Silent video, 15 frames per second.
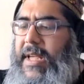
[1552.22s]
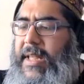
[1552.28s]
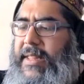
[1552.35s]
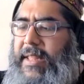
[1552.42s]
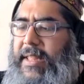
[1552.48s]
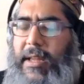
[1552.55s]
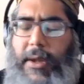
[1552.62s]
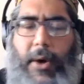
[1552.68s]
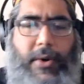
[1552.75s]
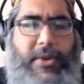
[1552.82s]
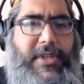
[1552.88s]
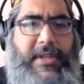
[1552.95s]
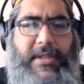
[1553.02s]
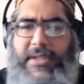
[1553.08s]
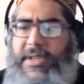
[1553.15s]

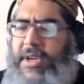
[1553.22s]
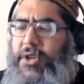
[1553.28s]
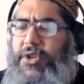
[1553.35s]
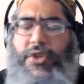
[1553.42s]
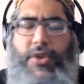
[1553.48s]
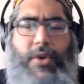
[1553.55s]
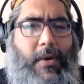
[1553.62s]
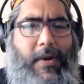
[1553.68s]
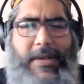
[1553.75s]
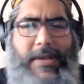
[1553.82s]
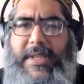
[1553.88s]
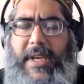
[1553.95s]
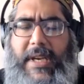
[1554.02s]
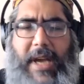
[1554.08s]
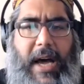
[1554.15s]
theologians, jurists,
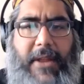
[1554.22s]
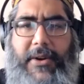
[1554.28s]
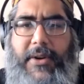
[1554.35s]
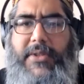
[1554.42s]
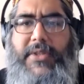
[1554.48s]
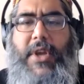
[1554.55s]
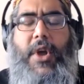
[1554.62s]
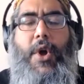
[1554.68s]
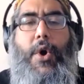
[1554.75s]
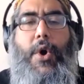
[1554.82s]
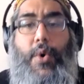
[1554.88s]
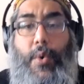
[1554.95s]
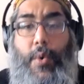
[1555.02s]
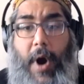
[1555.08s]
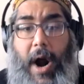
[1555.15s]
and others
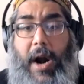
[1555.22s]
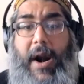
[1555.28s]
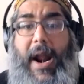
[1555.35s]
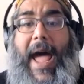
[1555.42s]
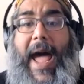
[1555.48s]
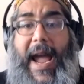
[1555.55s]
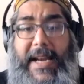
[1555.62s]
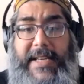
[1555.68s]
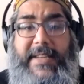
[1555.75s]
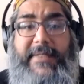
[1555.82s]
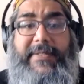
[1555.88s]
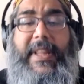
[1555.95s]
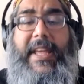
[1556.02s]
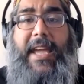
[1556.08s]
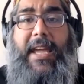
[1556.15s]
who are
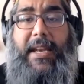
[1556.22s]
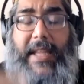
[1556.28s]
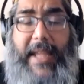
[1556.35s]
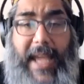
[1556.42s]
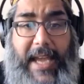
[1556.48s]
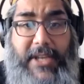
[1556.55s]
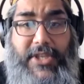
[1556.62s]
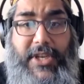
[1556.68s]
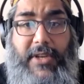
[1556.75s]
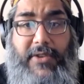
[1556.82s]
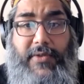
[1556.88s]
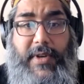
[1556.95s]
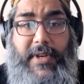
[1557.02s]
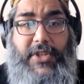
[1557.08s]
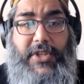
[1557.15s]
actively engaging
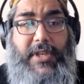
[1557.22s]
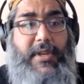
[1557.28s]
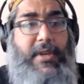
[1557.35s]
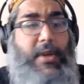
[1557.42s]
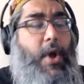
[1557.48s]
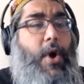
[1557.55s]
tradition,